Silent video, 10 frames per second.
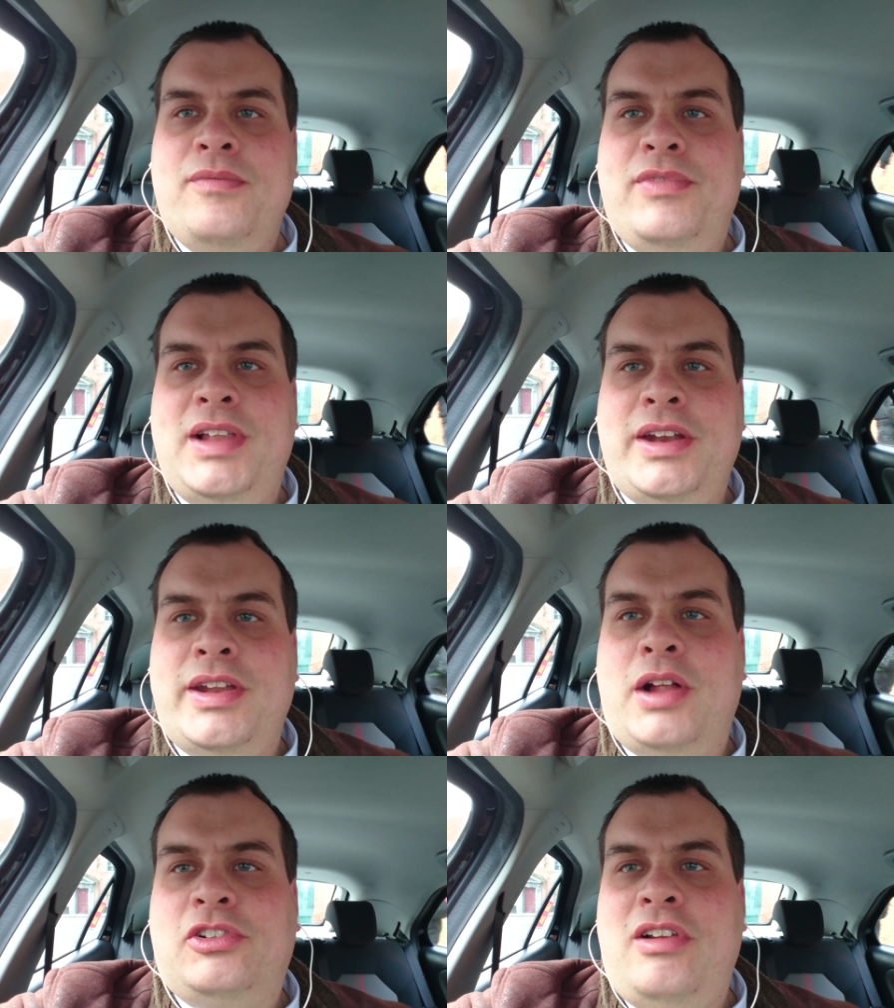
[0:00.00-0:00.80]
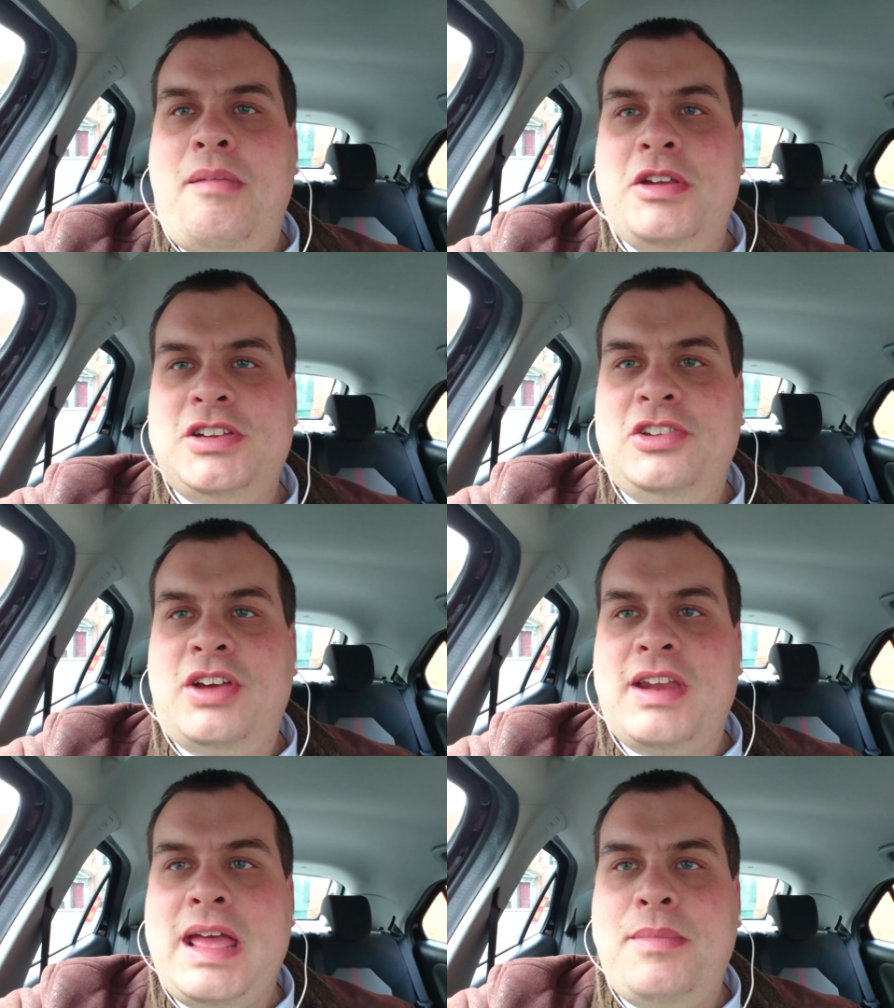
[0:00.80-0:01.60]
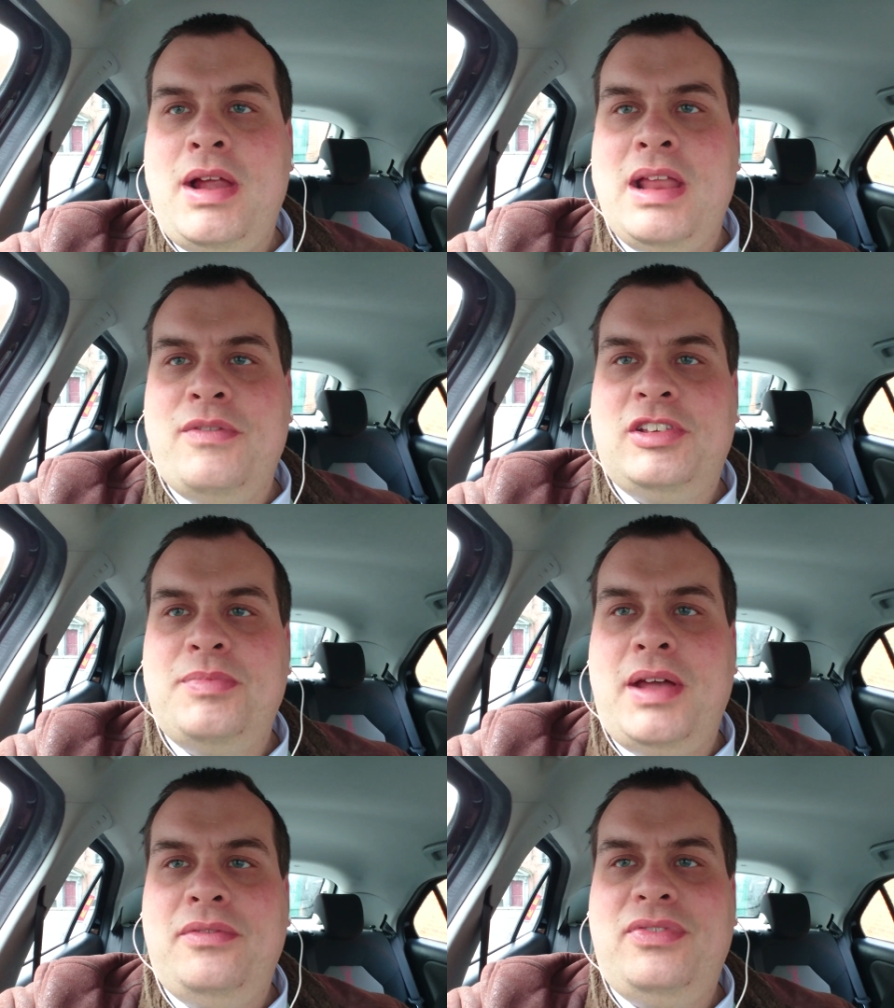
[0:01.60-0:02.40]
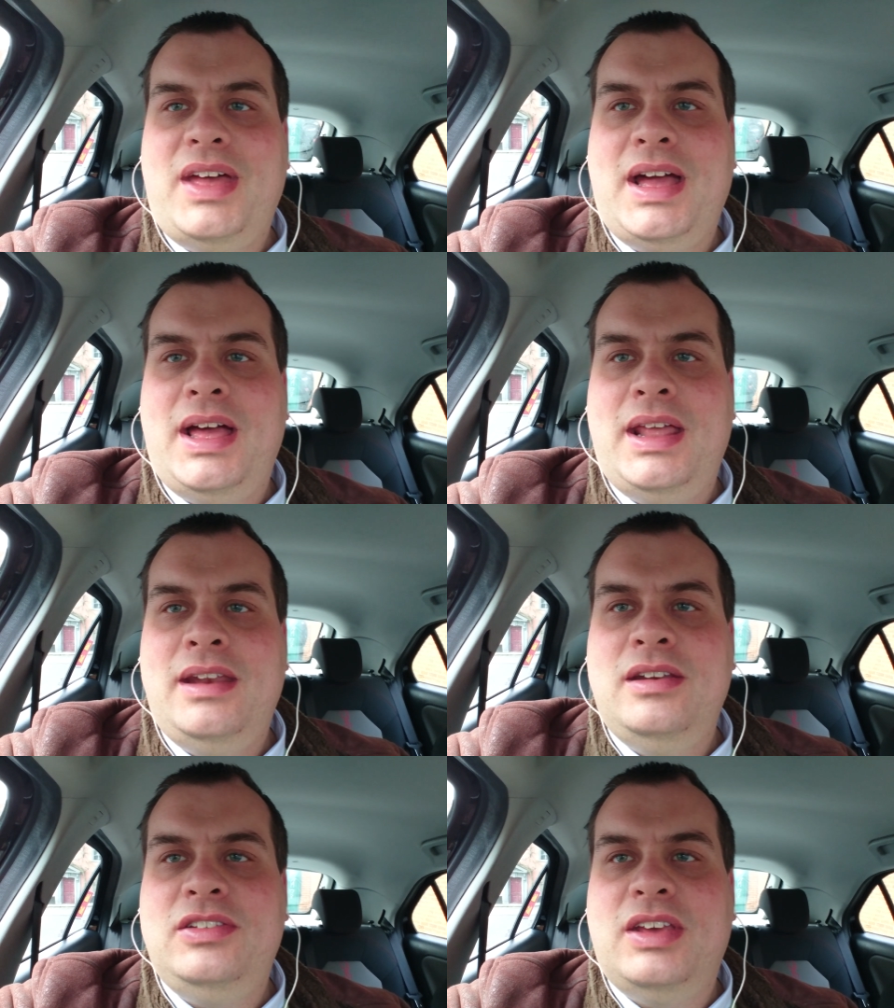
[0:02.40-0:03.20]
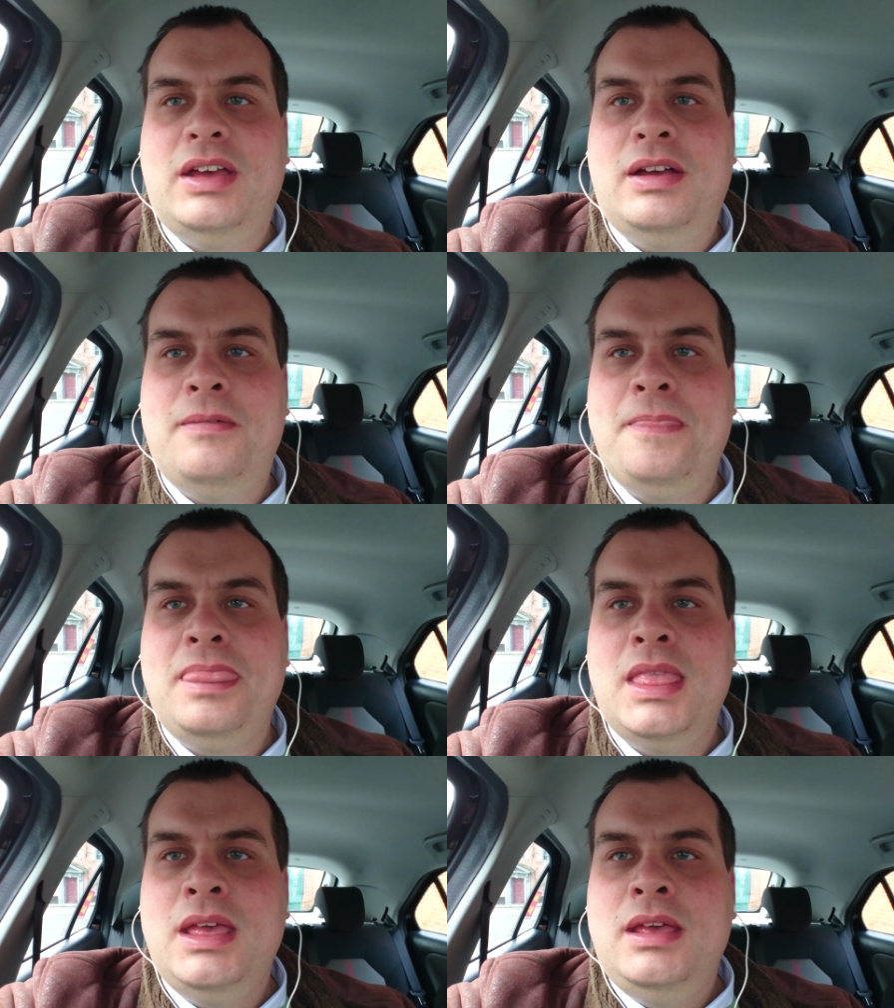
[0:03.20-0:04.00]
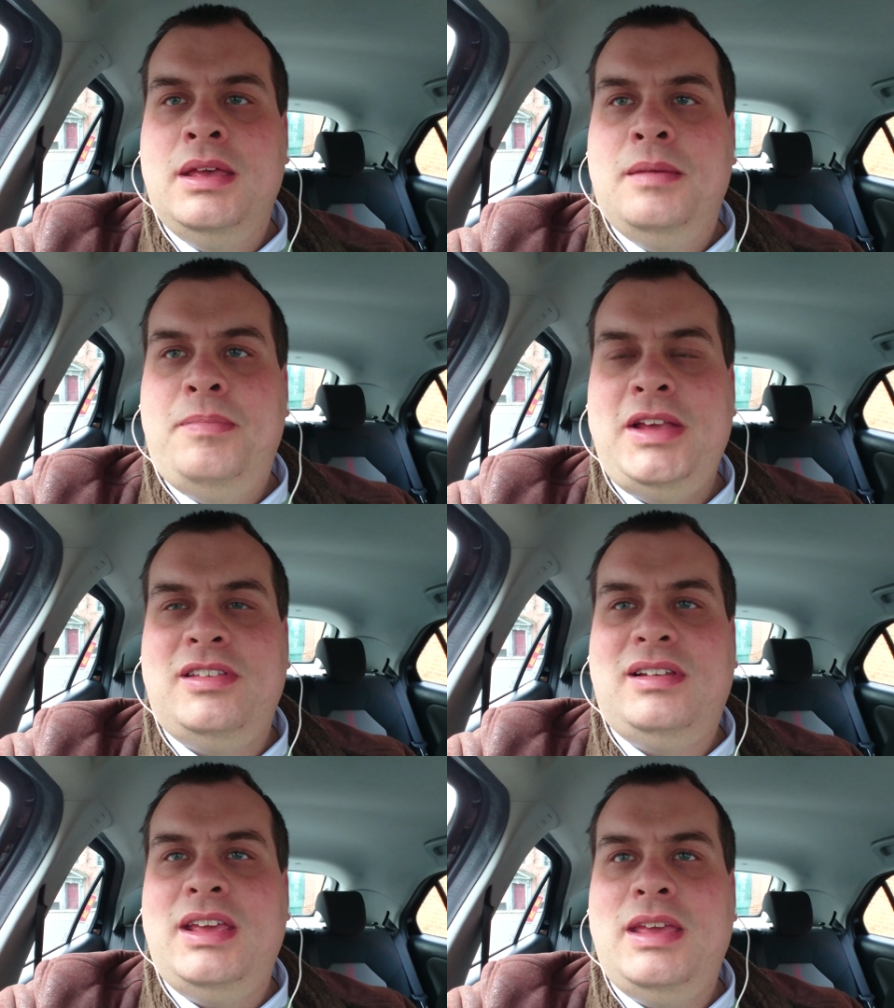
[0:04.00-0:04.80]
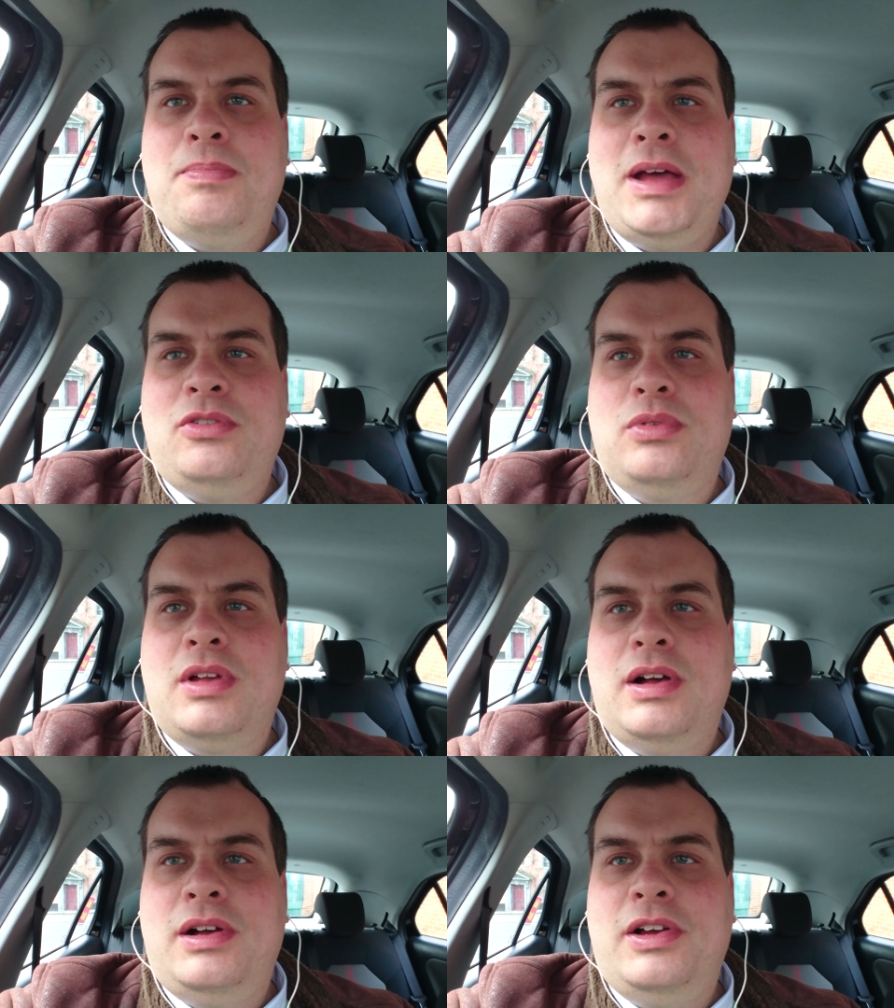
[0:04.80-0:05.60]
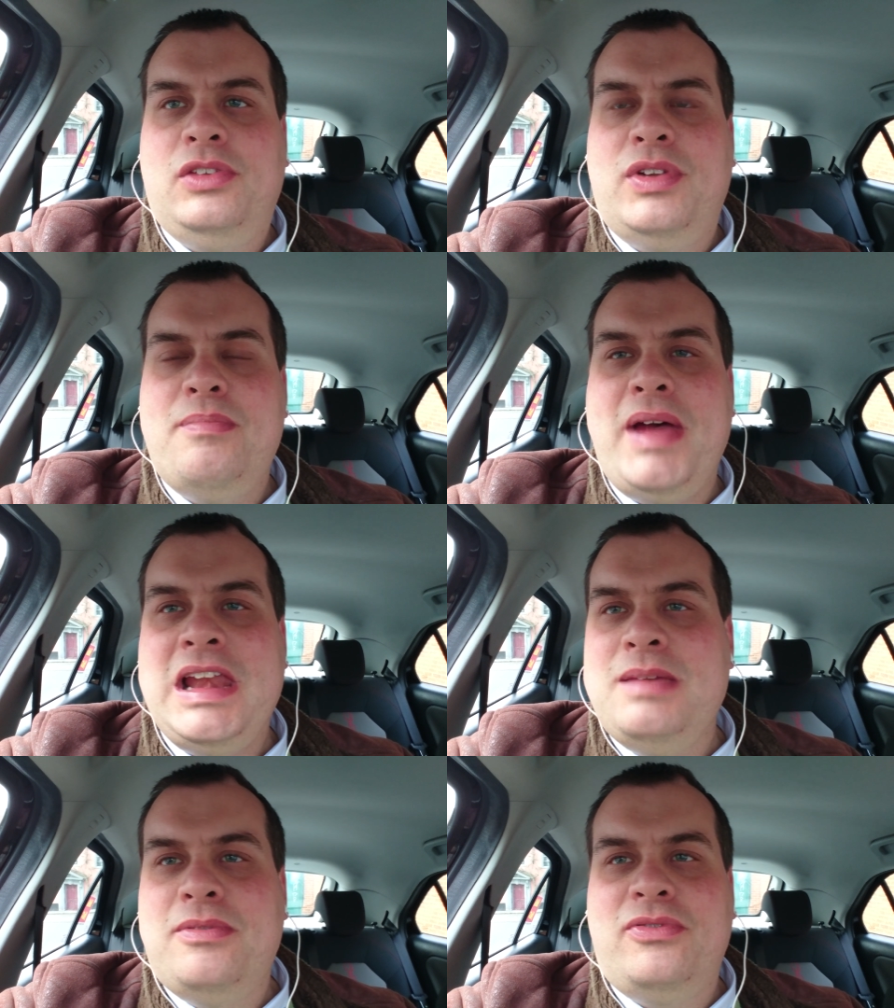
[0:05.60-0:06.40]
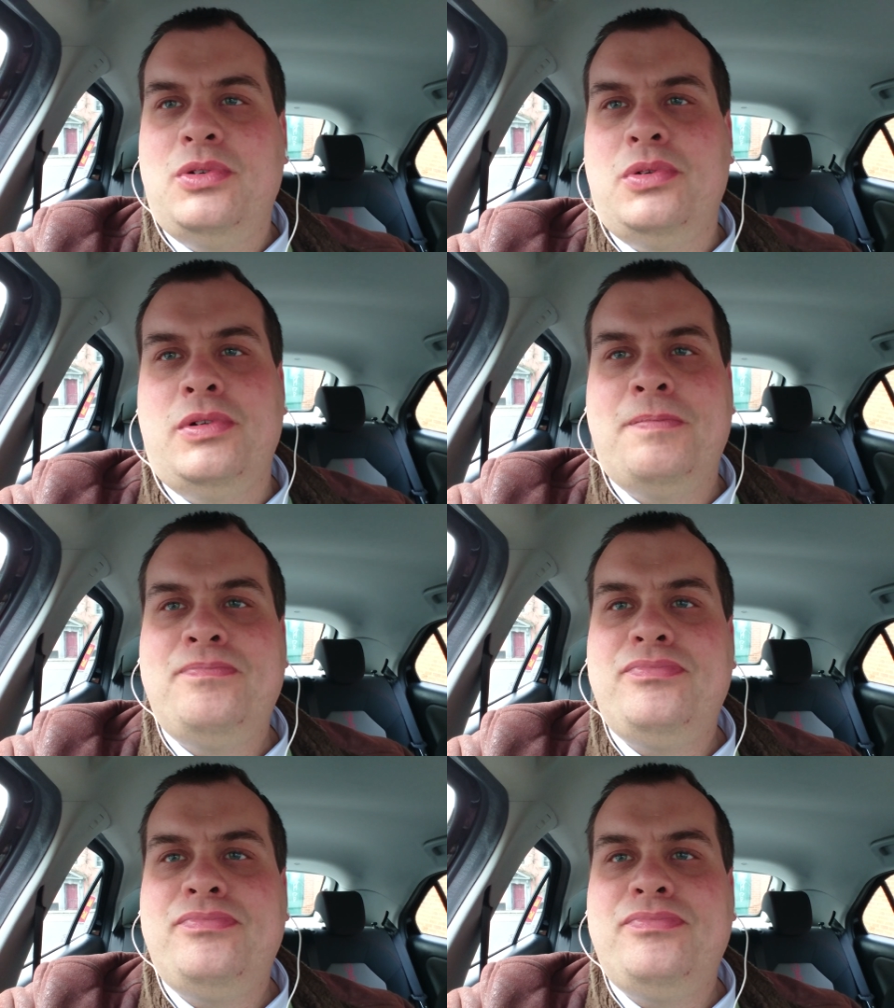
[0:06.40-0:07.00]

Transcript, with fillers: the London Ultra Low Emission Zone came in earlier this month, and um, basically, petrol cars were are mainly before